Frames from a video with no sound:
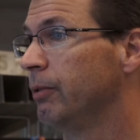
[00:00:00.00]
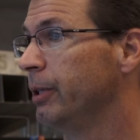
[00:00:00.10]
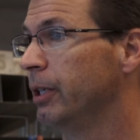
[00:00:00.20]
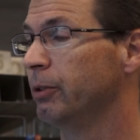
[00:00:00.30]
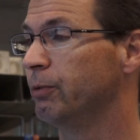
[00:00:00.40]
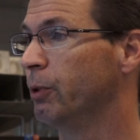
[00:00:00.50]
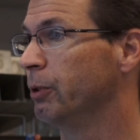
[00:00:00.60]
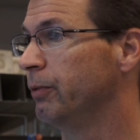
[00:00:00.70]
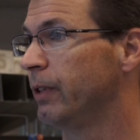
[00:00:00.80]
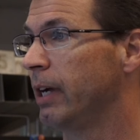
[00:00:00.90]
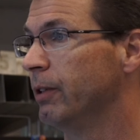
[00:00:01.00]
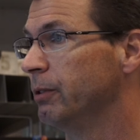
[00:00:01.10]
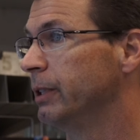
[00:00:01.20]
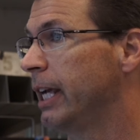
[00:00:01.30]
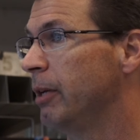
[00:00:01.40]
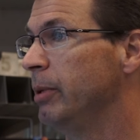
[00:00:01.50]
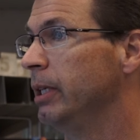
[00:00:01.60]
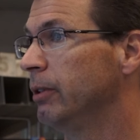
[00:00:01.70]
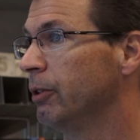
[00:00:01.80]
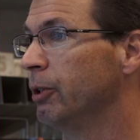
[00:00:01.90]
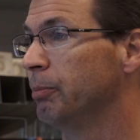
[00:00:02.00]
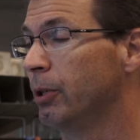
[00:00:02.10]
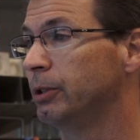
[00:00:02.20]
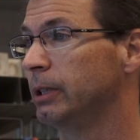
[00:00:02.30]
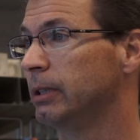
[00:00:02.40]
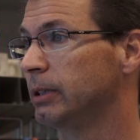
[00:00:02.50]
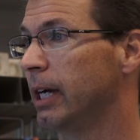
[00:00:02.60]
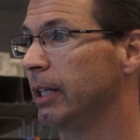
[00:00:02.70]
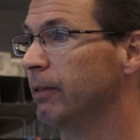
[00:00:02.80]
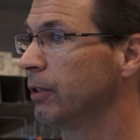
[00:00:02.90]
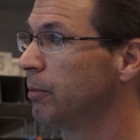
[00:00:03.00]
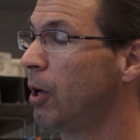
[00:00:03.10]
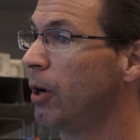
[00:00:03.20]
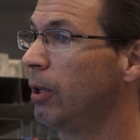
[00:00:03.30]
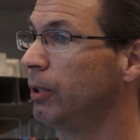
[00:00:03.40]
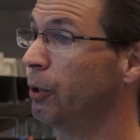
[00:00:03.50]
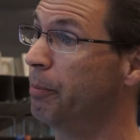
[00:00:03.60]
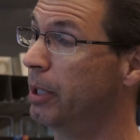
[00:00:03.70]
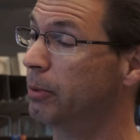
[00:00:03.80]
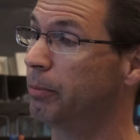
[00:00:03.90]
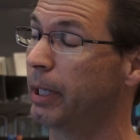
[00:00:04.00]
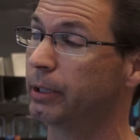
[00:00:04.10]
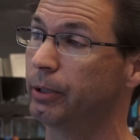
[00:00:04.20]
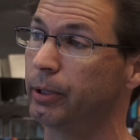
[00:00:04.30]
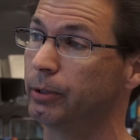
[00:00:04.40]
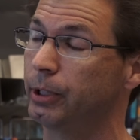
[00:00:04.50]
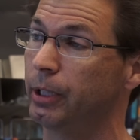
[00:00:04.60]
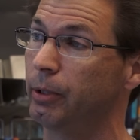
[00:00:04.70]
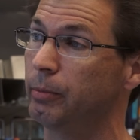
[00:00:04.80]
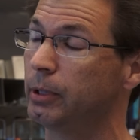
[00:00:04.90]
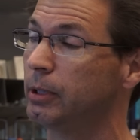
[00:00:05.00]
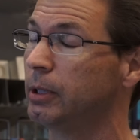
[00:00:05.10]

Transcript: 300, 400, 500 kb. So they're approaching the size of a small or a minimal bacterial genome.